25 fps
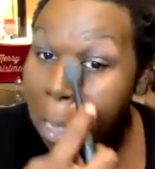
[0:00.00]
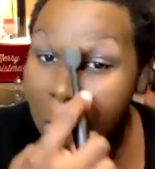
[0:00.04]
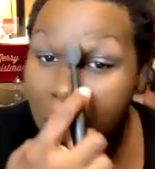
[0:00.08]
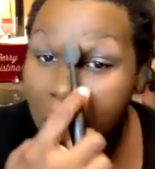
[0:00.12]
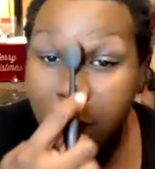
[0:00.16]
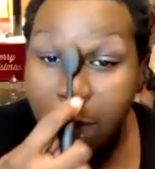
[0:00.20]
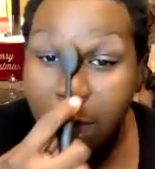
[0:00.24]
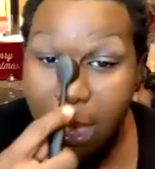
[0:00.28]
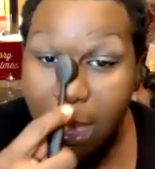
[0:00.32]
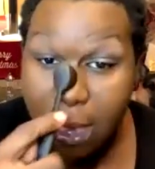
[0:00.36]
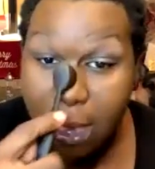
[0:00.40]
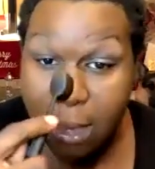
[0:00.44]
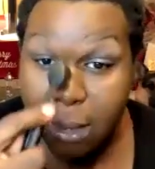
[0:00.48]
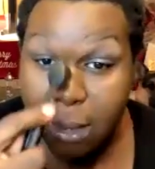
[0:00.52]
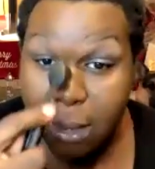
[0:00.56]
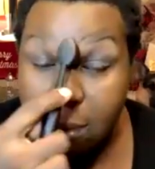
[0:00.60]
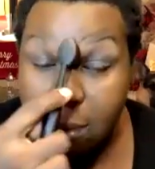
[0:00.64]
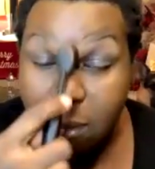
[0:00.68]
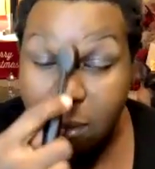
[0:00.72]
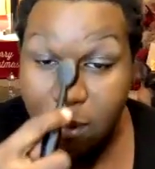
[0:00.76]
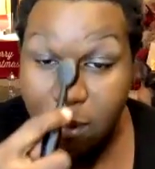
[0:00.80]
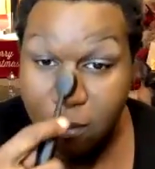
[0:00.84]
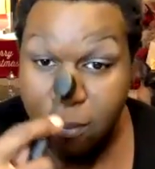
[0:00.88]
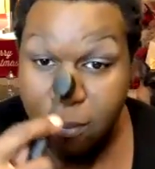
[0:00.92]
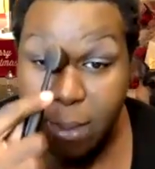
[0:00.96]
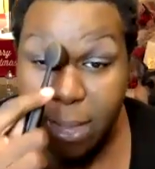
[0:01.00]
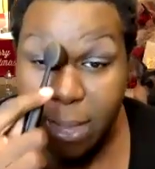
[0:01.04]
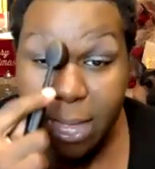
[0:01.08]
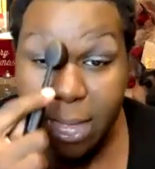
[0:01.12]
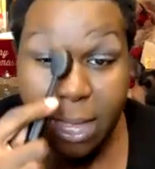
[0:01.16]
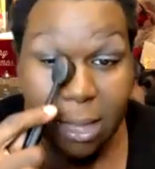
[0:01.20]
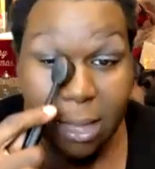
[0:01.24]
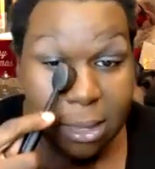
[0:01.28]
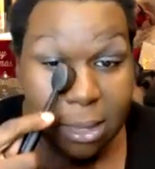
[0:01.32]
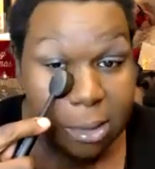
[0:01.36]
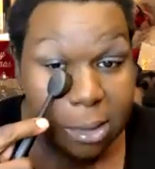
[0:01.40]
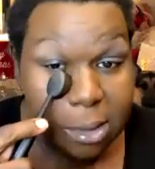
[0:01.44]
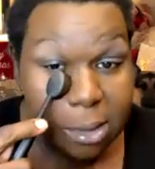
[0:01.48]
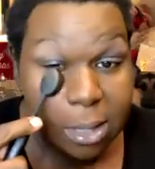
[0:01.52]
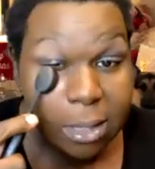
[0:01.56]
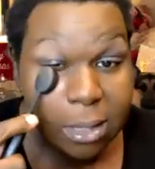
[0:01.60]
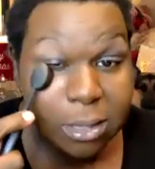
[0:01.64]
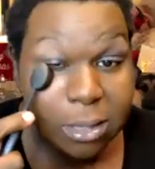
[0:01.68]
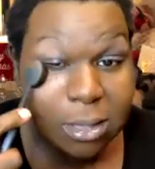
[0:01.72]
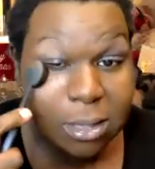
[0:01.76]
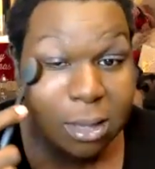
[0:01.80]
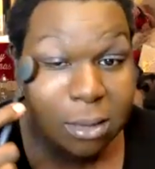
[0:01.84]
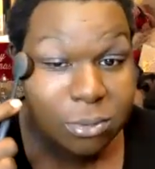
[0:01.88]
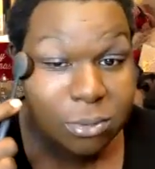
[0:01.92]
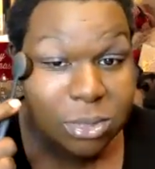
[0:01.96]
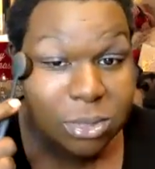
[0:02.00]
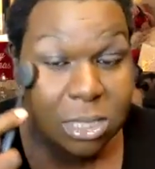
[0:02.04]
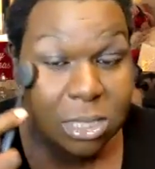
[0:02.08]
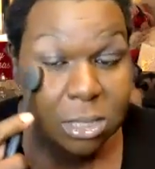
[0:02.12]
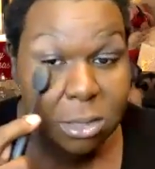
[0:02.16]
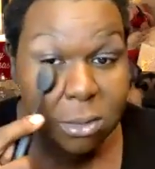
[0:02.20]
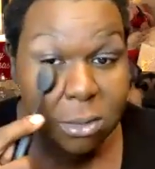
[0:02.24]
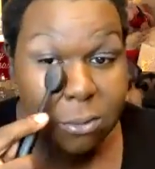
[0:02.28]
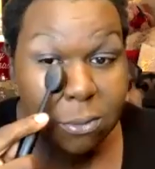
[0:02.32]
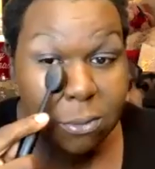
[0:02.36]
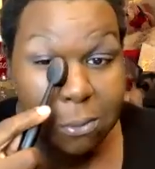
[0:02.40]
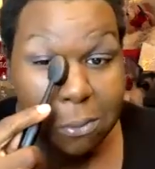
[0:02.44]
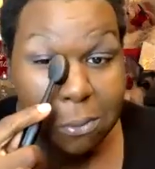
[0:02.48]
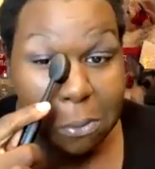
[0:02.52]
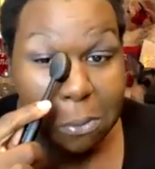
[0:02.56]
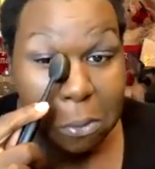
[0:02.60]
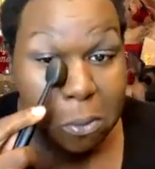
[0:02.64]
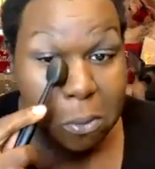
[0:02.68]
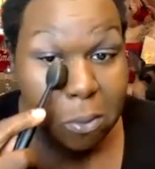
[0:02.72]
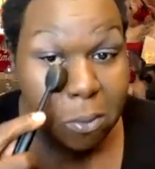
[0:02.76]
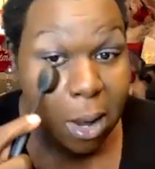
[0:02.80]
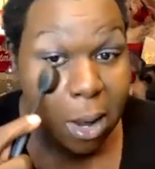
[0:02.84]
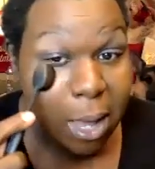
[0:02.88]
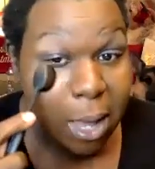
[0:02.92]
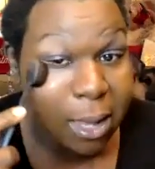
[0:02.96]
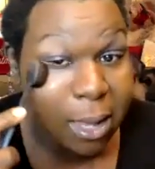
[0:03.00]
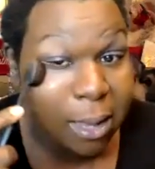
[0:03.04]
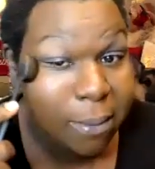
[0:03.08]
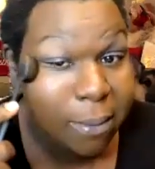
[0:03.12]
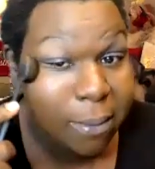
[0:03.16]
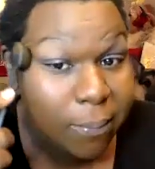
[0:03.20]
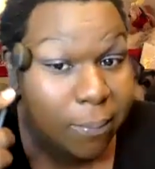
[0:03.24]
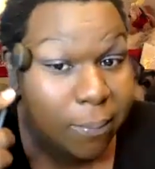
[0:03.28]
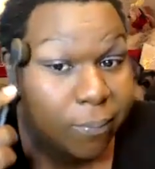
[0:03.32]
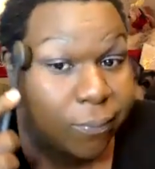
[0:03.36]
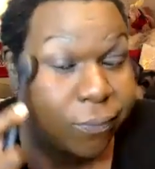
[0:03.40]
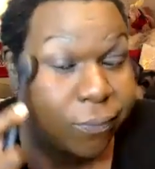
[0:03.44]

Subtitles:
Okay. But it's up to you, right?